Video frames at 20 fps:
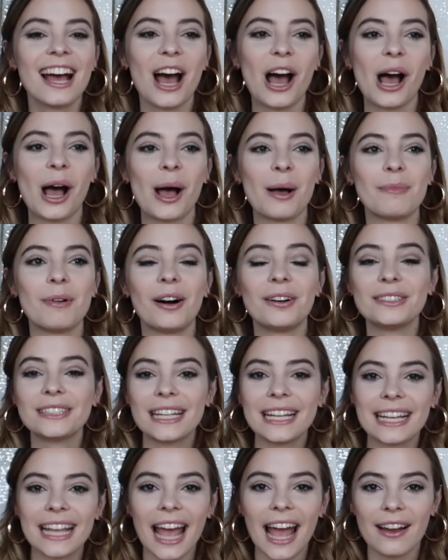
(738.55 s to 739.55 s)
I'll
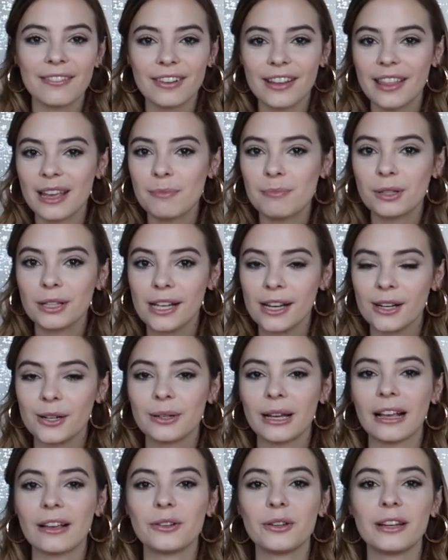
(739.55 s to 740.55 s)
link everything below,
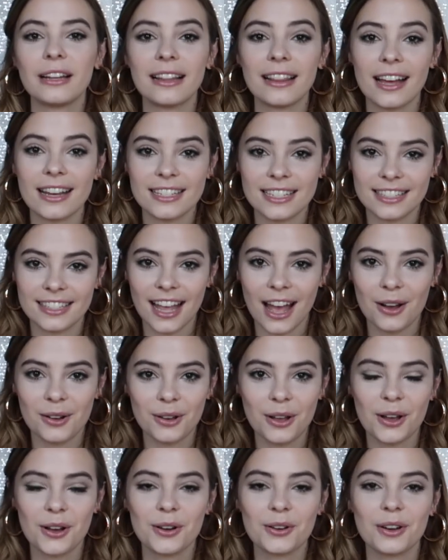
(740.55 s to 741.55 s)
including that discount
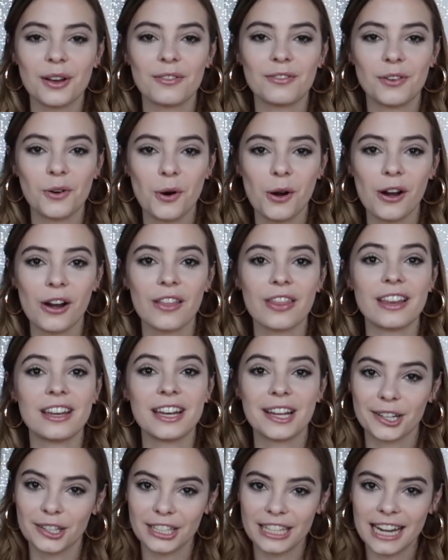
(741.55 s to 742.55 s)
code for the
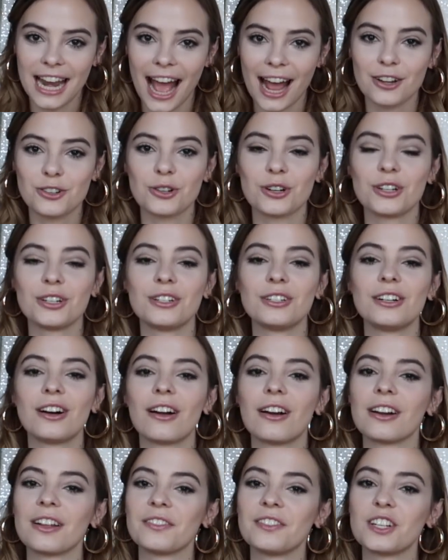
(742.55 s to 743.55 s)
Nearly Natural
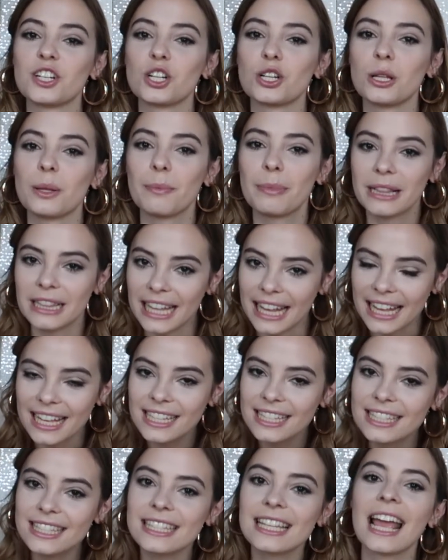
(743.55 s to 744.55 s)
artificial
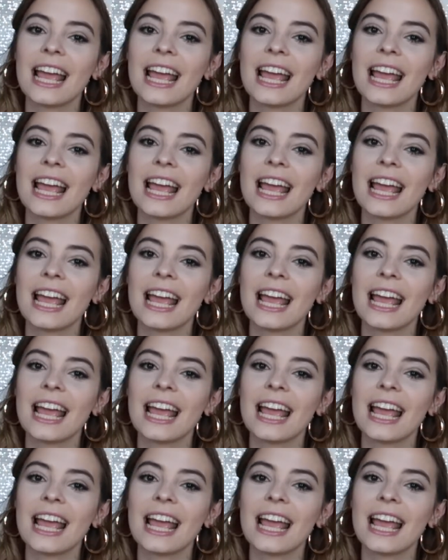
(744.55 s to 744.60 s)
plants